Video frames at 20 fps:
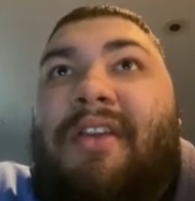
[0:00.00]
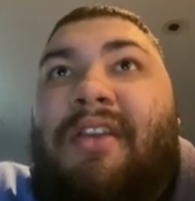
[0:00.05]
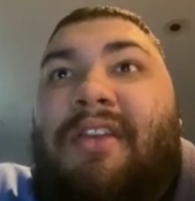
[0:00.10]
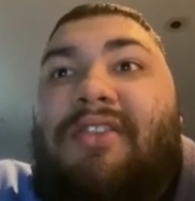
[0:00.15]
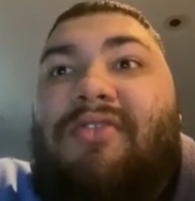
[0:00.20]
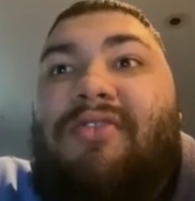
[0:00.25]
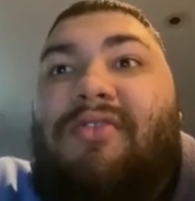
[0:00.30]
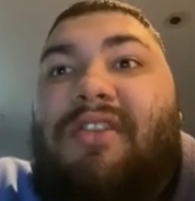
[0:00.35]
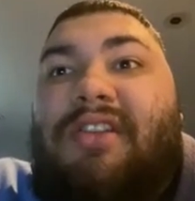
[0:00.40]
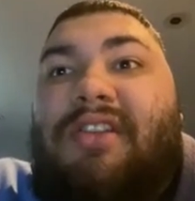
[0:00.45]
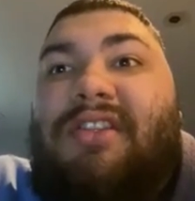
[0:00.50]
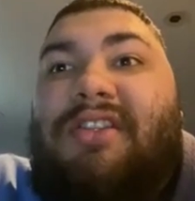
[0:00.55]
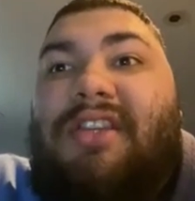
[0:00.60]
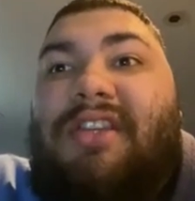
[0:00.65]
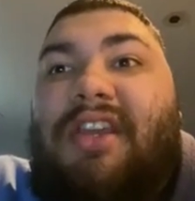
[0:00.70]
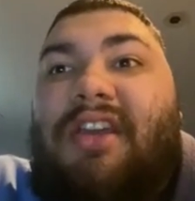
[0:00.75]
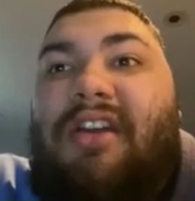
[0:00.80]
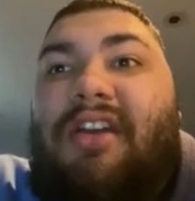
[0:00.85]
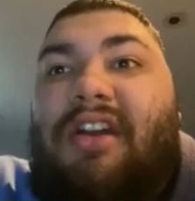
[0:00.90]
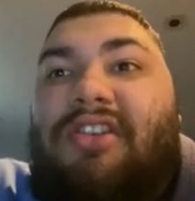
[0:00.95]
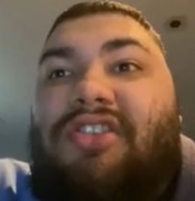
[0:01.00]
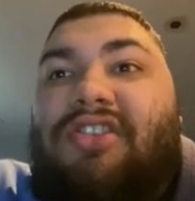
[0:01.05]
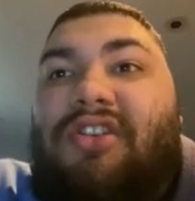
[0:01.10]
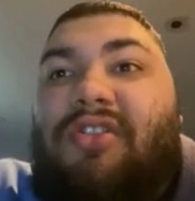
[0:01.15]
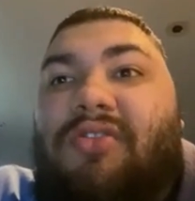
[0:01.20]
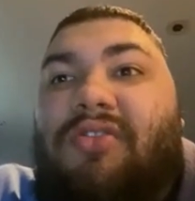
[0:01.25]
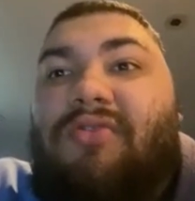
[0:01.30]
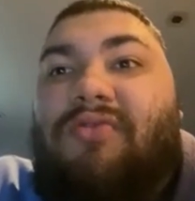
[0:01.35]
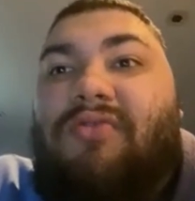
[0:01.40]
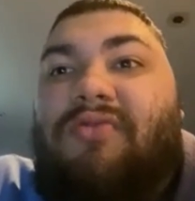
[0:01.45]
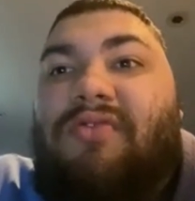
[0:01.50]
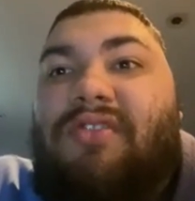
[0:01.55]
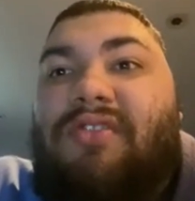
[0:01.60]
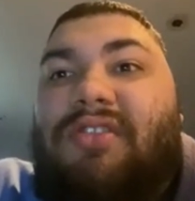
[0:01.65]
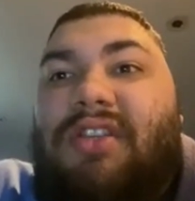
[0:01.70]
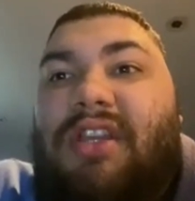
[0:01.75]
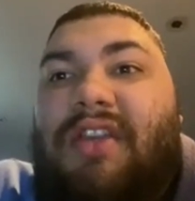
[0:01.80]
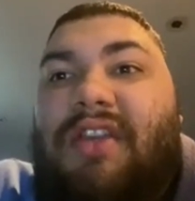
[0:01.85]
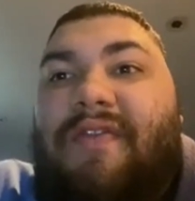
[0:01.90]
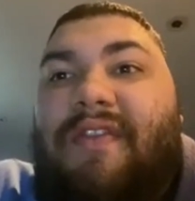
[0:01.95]
You could sit a
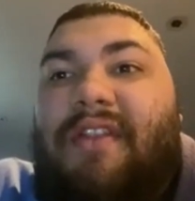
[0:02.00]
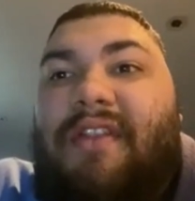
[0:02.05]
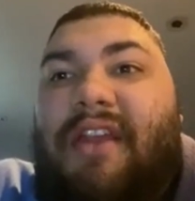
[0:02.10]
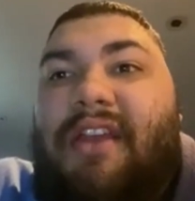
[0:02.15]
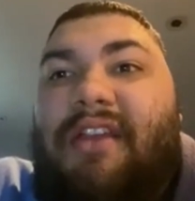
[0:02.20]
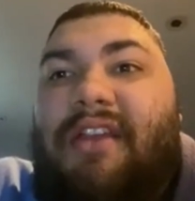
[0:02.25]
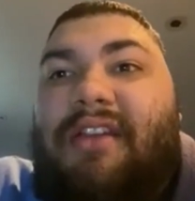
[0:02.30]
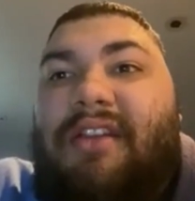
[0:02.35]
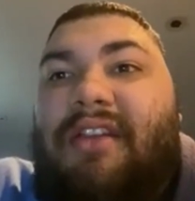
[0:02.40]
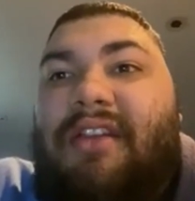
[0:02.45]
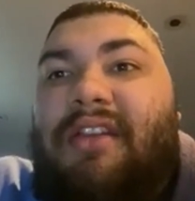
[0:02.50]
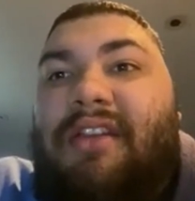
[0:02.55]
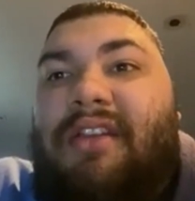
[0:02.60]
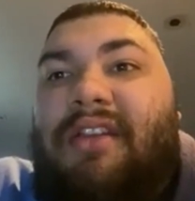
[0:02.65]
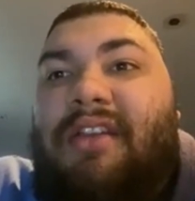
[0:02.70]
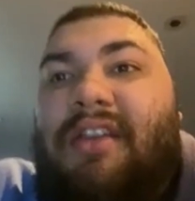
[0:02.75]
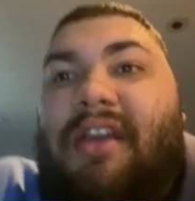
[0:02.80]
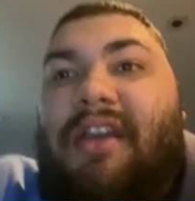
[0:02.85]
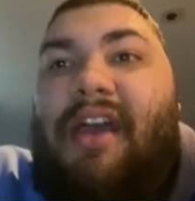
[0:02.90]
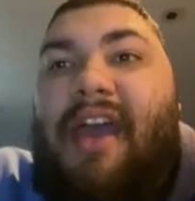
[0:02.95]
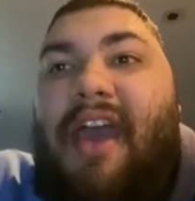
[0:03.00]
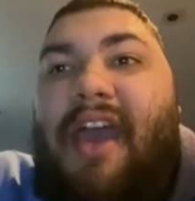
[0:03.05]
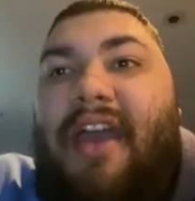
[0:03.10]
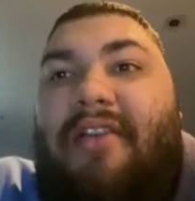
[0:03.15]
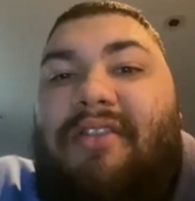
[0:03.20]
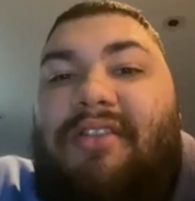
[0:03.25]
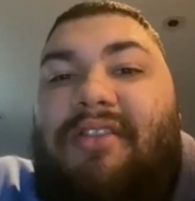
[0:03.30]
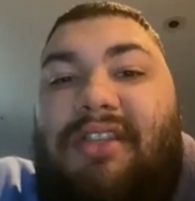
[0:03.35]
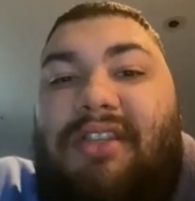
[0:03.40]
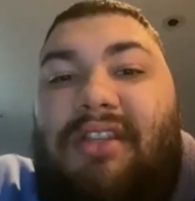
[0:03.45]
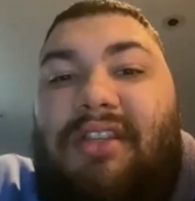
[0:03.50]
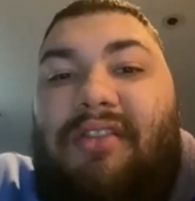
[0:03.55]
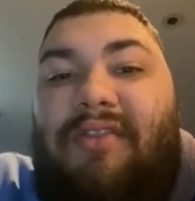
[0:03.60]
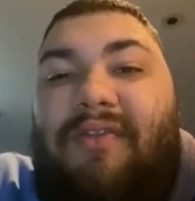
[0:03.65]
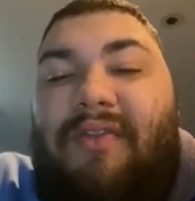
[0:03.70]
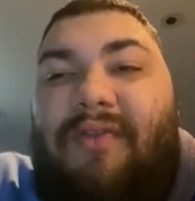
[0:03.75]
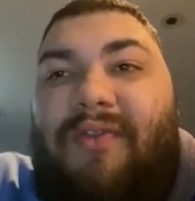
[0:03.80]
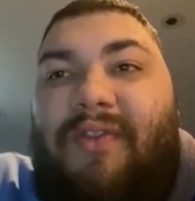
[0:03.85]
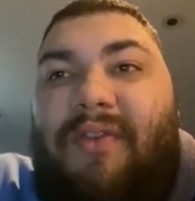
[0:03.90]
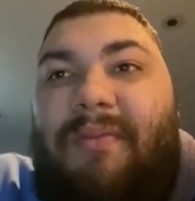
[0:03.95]
Jones, even like a Harrison,
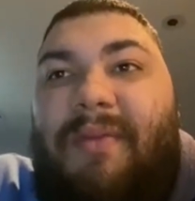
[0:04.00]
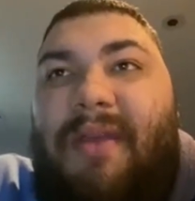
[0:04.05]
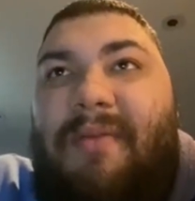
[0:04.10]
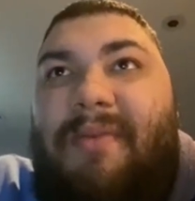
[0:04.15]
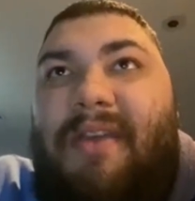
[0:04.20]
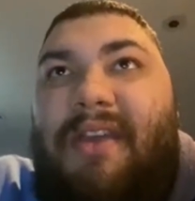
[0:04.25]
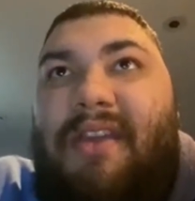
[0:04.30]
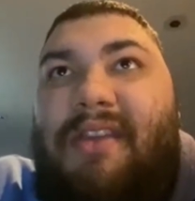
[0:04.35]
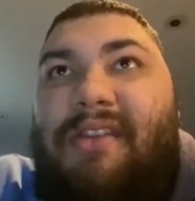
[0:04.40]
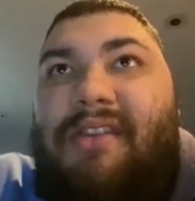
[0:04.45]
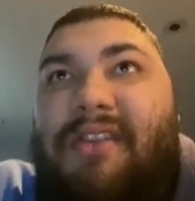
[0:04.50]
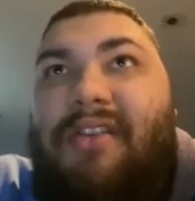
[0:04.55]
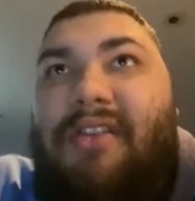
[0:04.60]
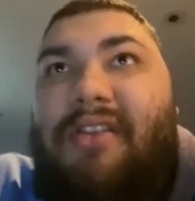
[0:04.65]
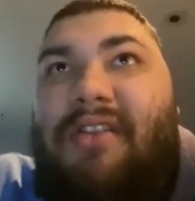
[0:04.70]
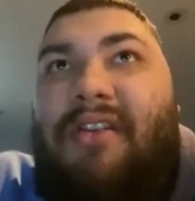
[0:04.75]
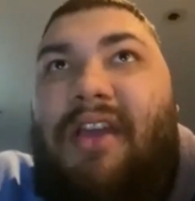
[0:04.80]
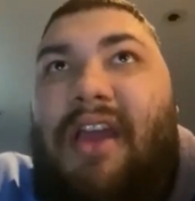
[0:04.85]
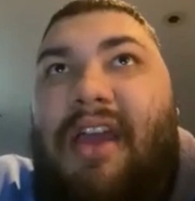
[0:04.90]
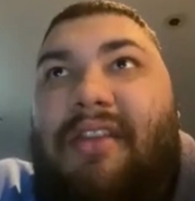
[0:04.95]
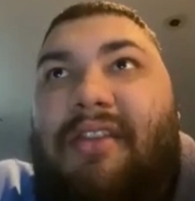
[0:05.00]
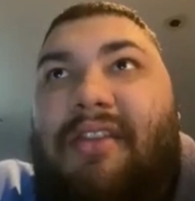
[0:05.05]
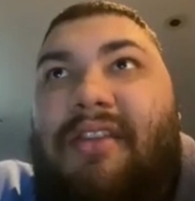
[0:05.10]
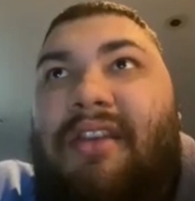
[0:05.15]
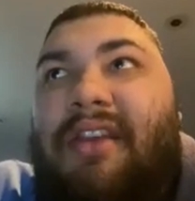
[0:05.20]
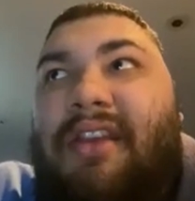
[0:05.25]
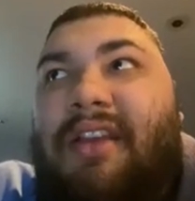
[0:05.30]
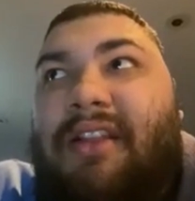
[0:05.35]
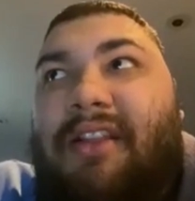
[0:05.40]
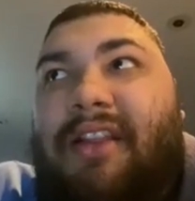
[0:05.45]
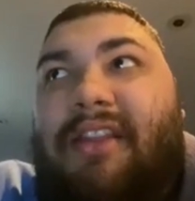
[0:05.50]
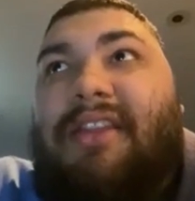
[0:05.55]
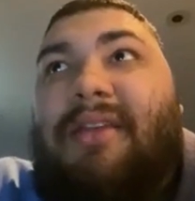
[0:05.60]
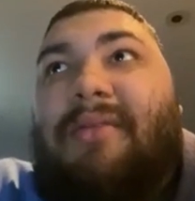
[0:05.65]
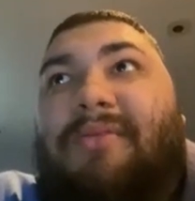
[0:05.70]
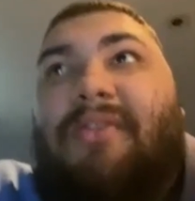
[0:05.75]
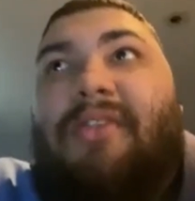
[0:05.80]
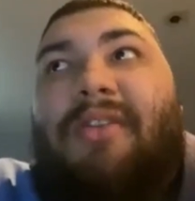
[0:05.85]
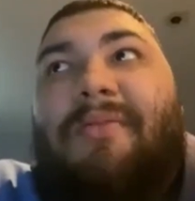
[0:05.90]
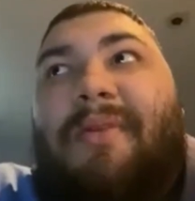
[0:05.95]
for maybe a year and let
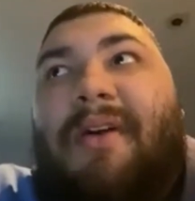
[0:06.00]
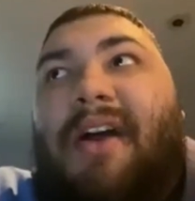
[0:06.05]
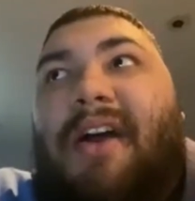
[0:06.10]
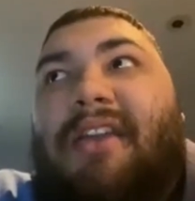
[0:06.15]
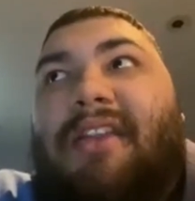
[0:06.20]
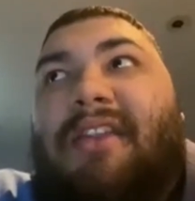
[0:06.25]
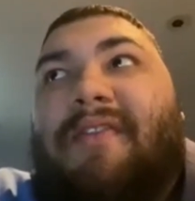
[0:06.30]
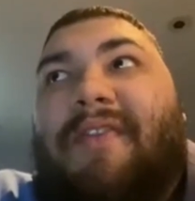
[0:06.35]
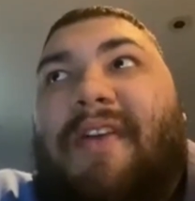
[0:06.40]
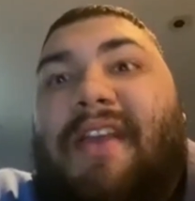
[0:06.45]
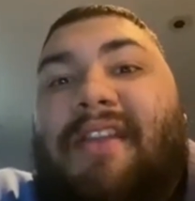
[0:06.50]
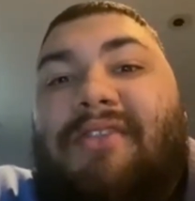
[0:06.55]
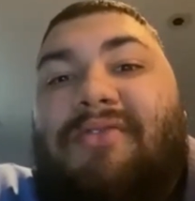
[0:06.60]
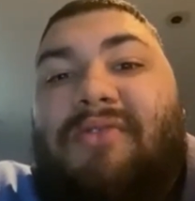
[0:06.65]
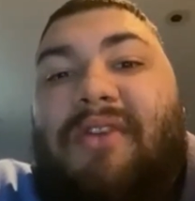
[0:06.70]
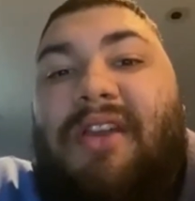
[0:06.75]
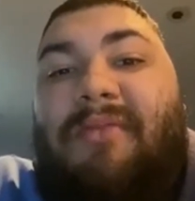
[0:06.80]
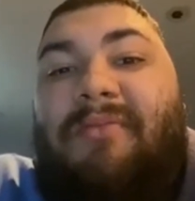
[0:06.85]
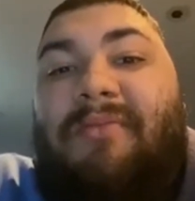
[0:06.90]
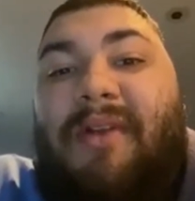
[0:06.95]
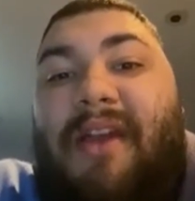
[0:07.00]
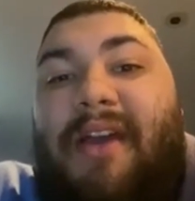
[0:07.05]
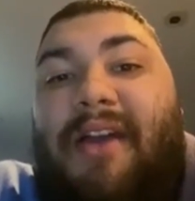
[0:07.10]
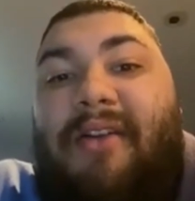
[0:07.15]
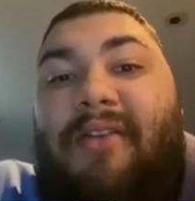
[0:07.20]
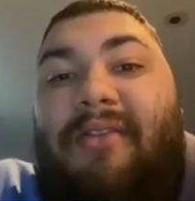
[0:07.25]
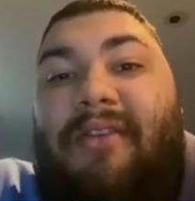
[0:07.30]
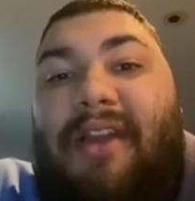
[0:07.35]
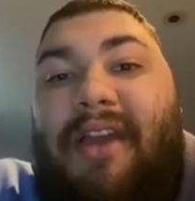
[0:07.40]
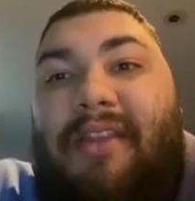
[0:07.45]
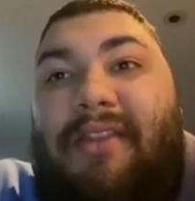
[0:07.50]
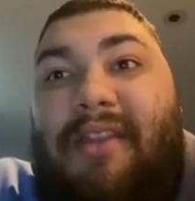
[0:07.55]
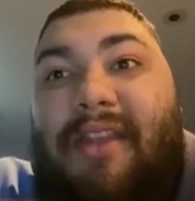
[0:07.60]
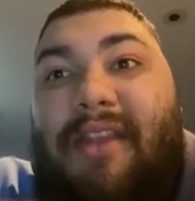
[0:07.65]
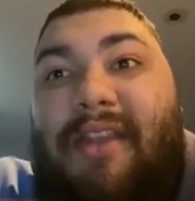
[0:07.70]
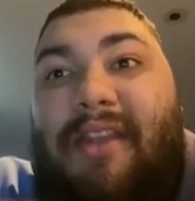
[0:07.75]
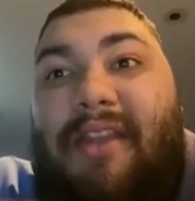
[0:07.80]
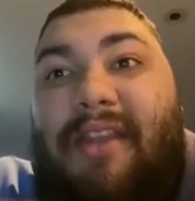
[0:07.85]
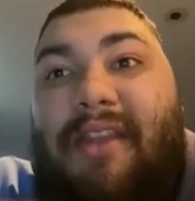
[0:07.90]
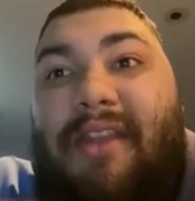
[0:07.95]
them learn behind the vet Dwayne Brown, and
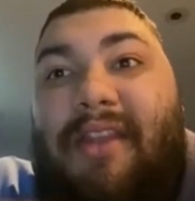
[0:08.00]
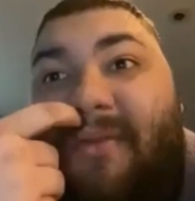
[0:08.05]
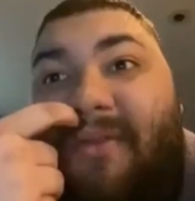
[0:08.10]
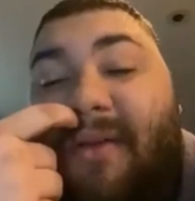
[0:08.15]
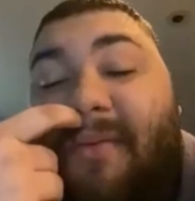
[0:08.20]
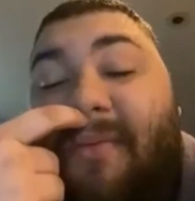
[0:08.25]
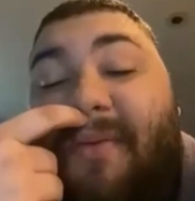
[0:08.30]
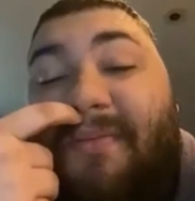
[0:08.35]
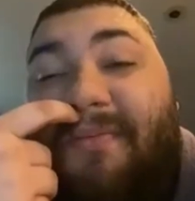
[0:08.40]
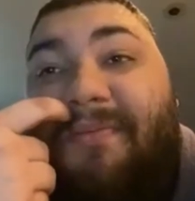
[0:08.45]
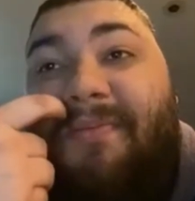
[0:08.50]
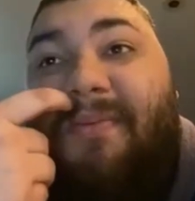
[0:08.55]
they'll be